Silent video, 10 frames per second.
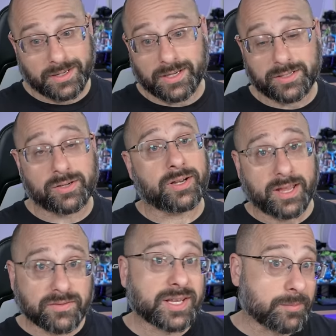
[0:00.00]
you're going to
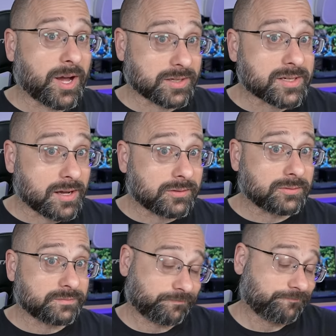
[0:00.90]
have to get a box goggle.
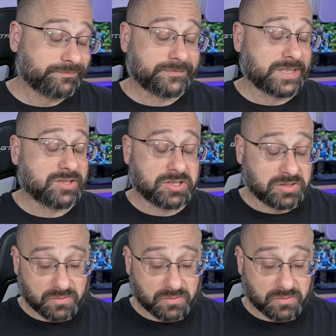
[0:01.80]
That's just the